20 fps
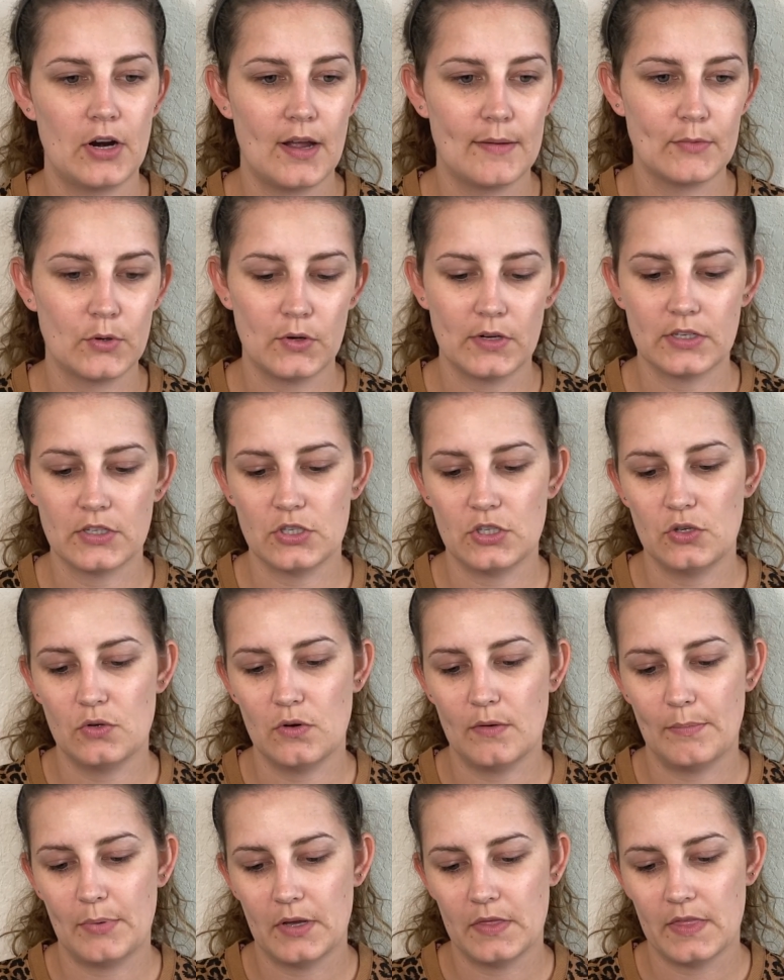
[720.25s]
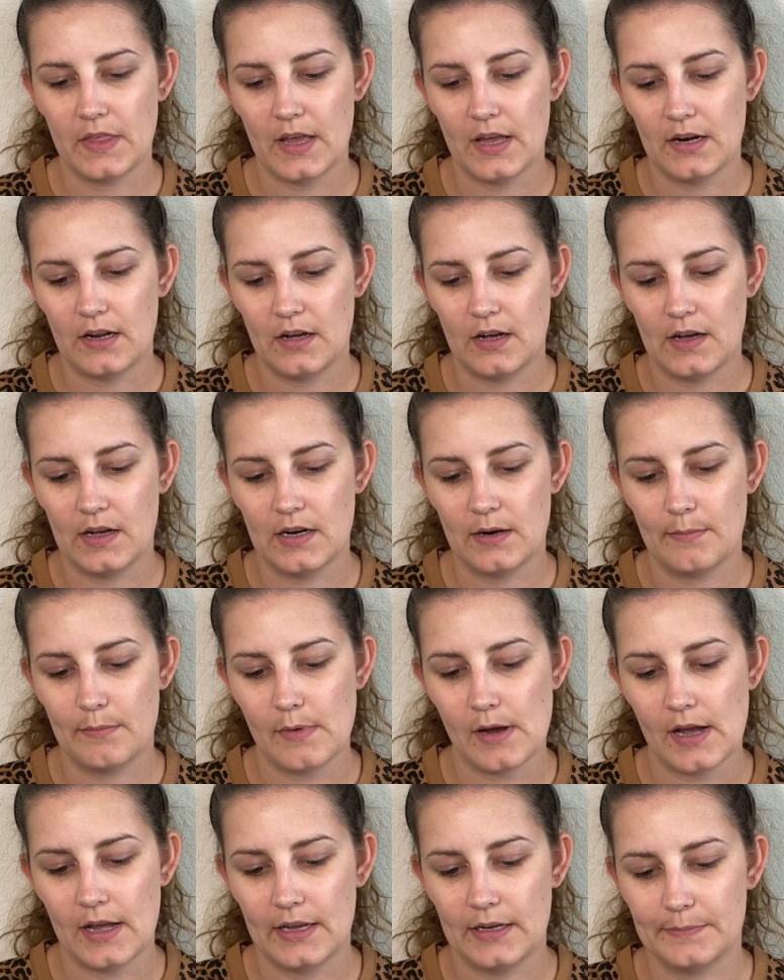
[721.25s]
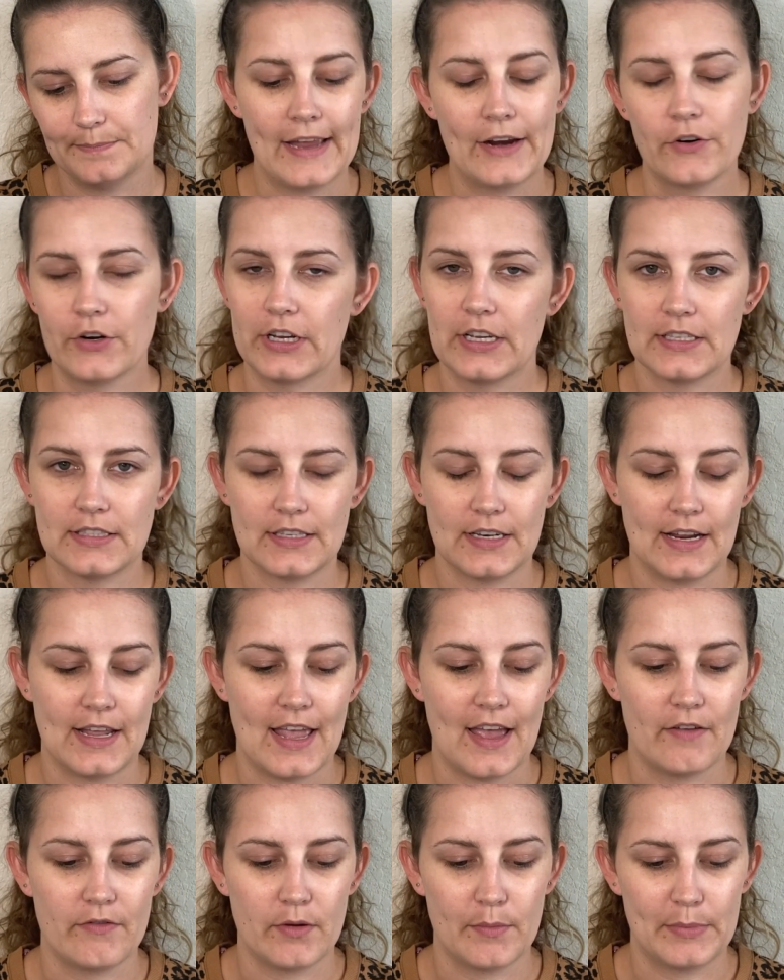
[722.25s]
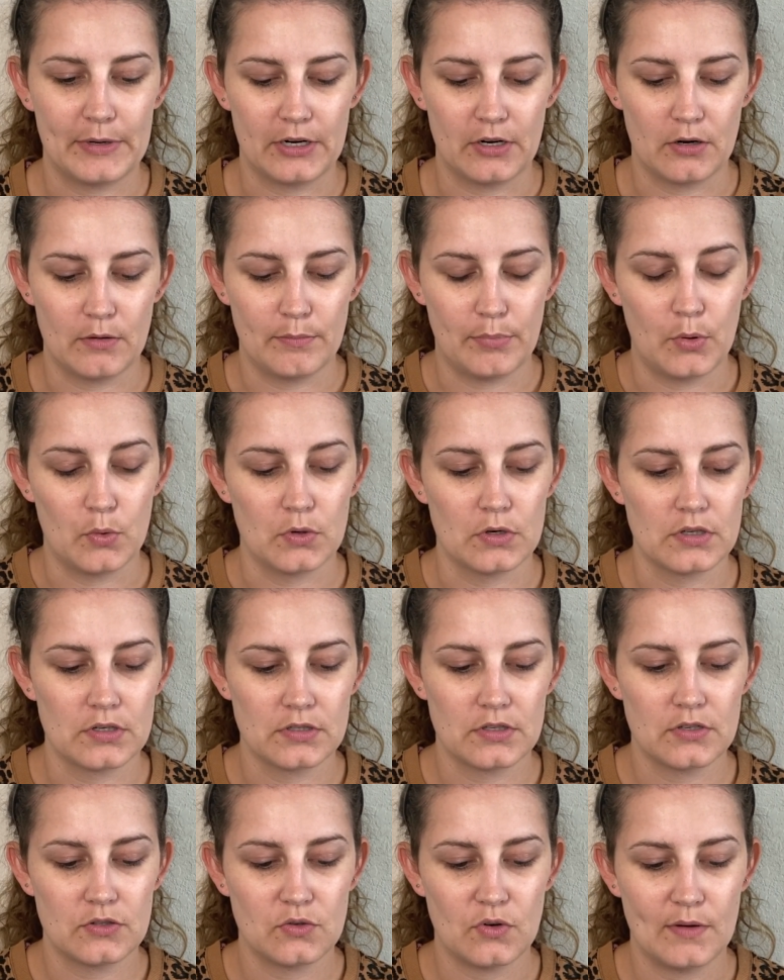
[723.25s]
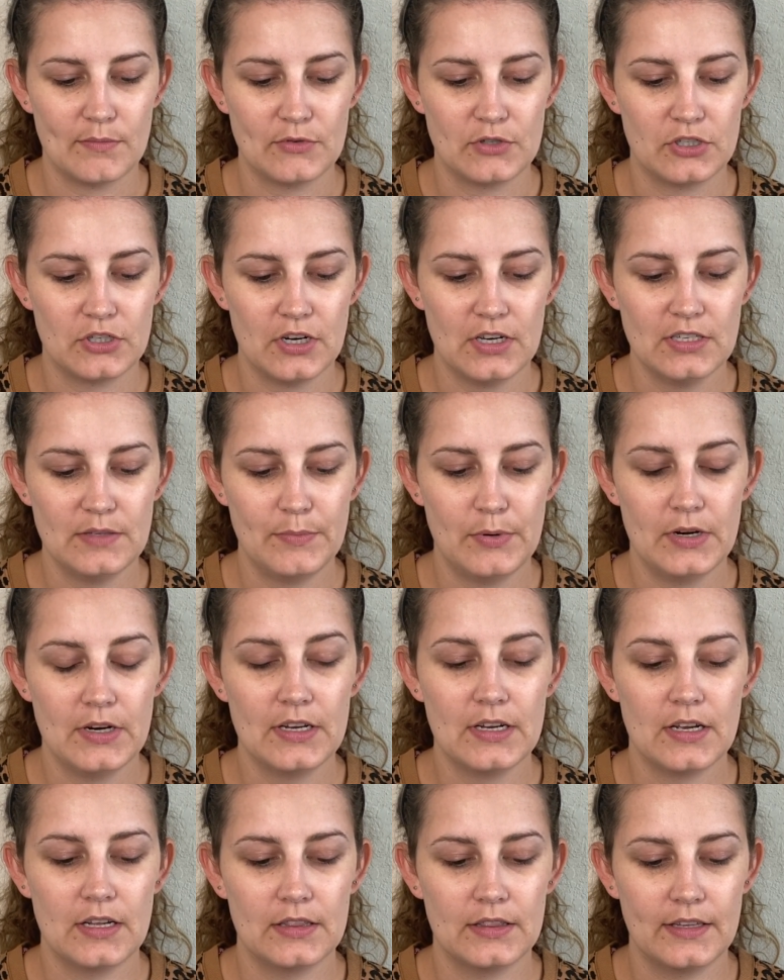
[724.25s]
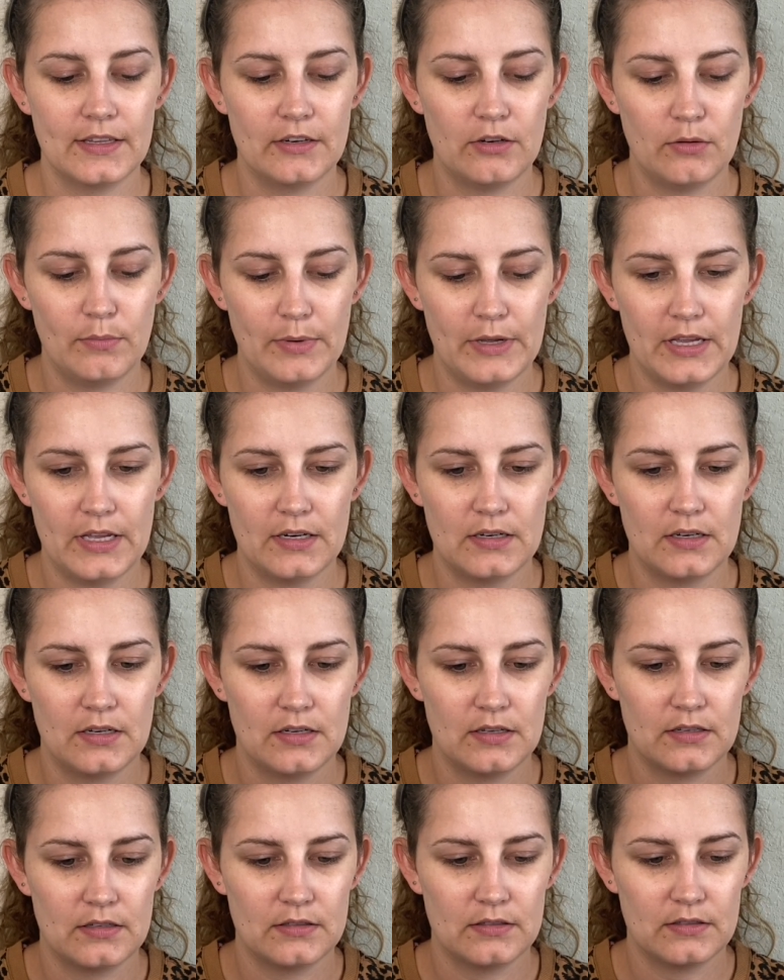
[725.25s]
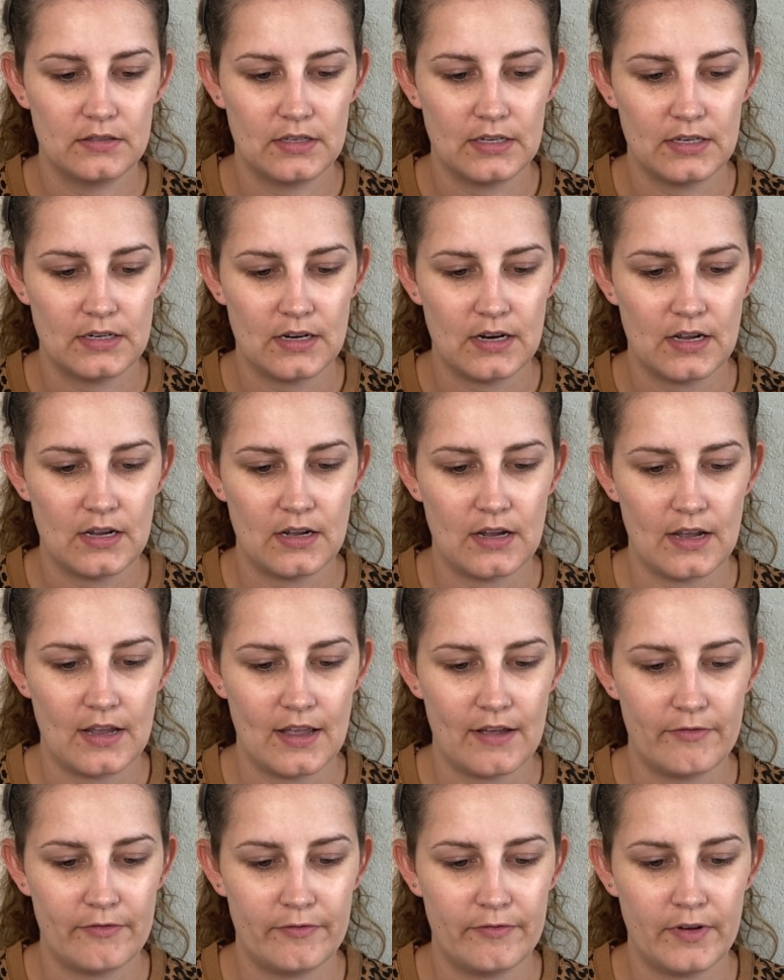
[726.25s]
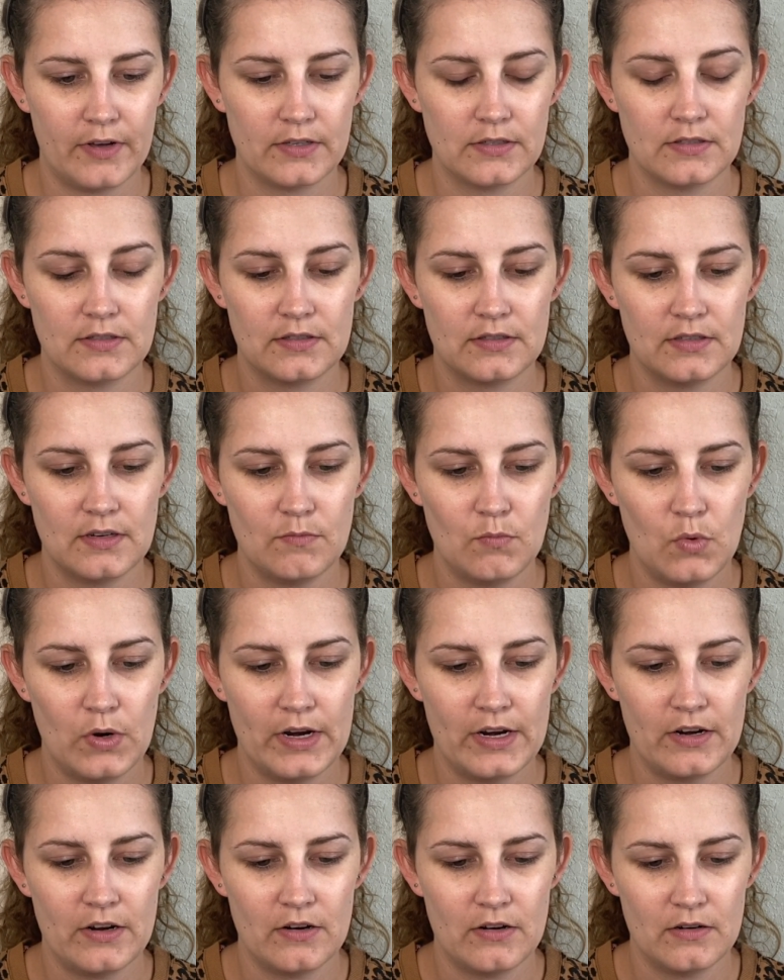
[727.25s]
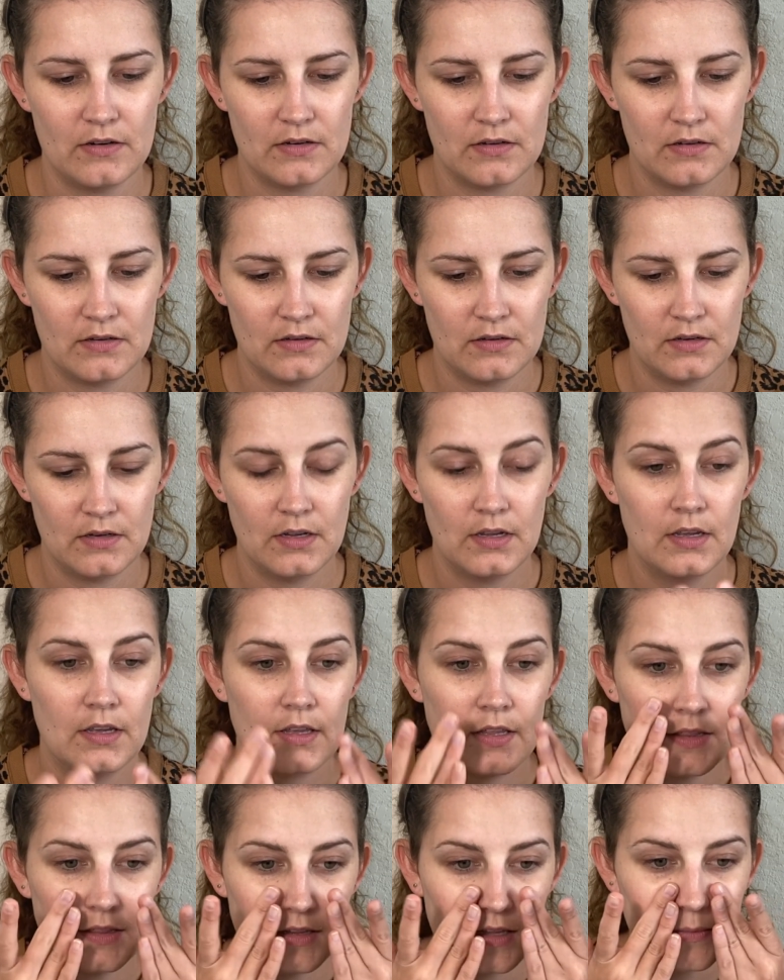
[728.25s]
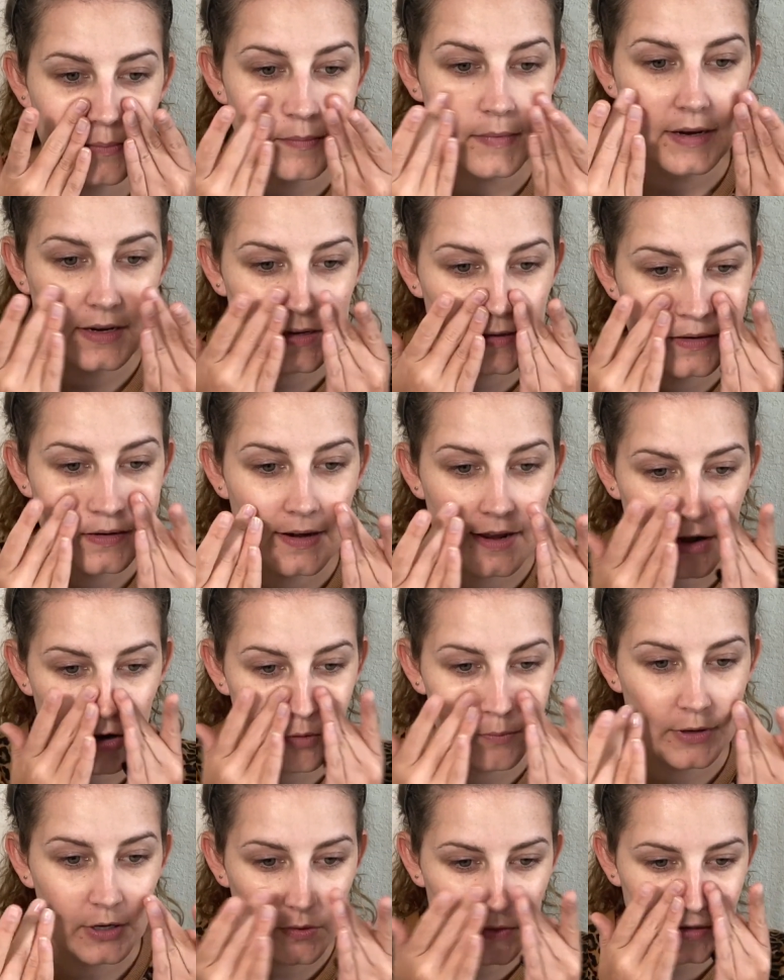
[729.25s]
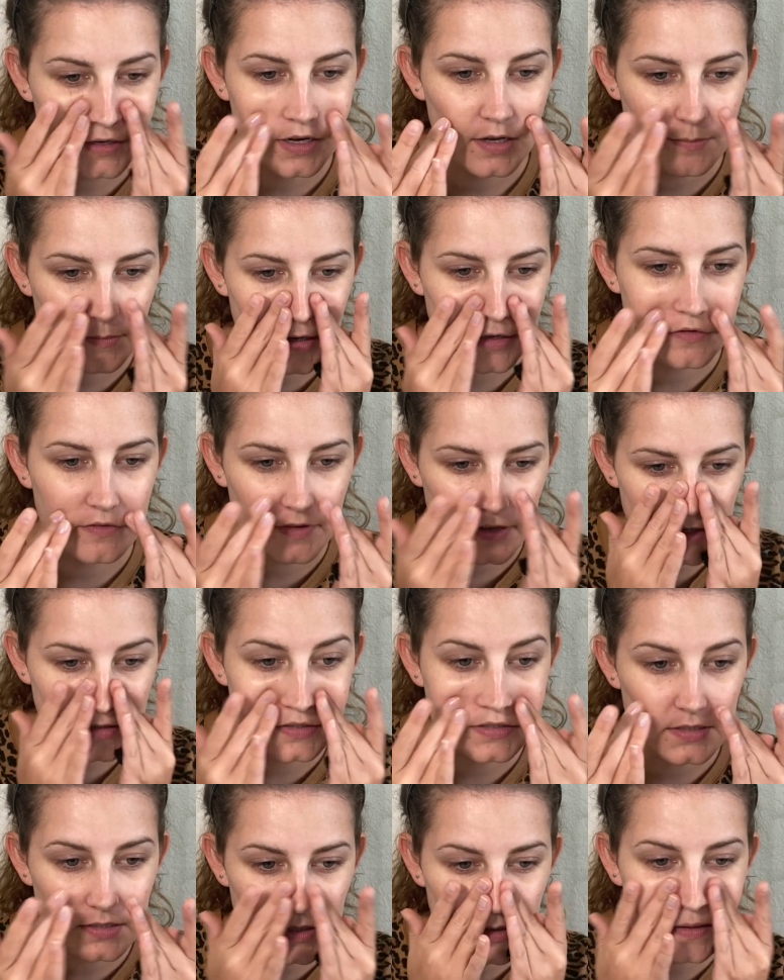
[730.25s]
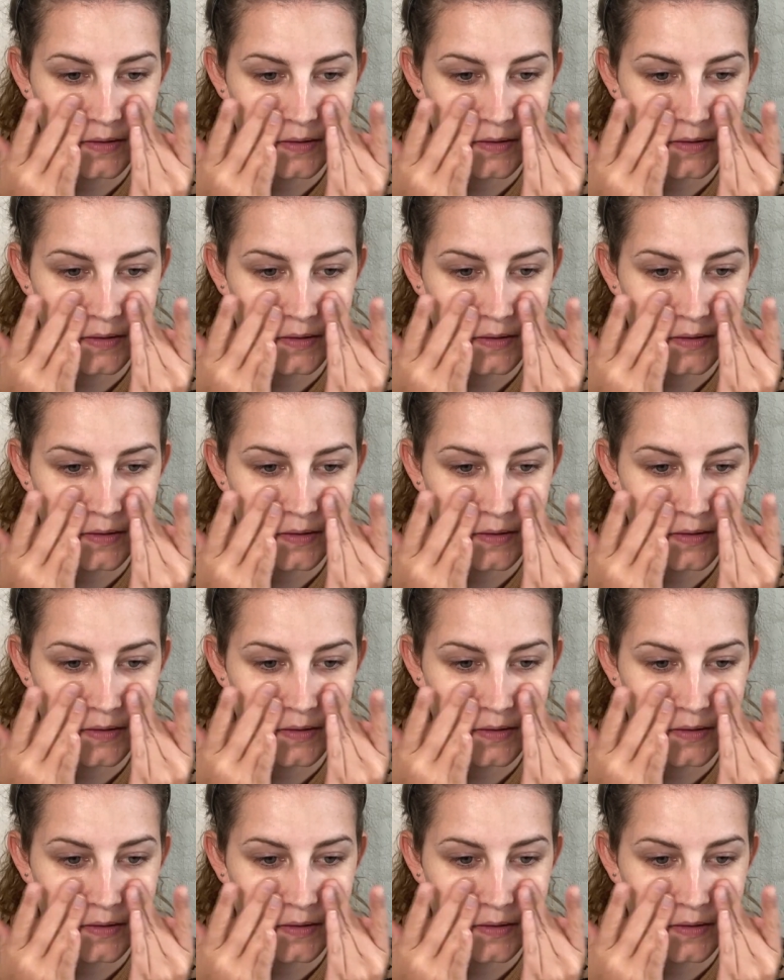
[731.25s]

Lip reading: I'm going to put that on my areas that I have bigger pores. So I'm just putting a little bit, and I have fuzz somewhere that might now be going on my face.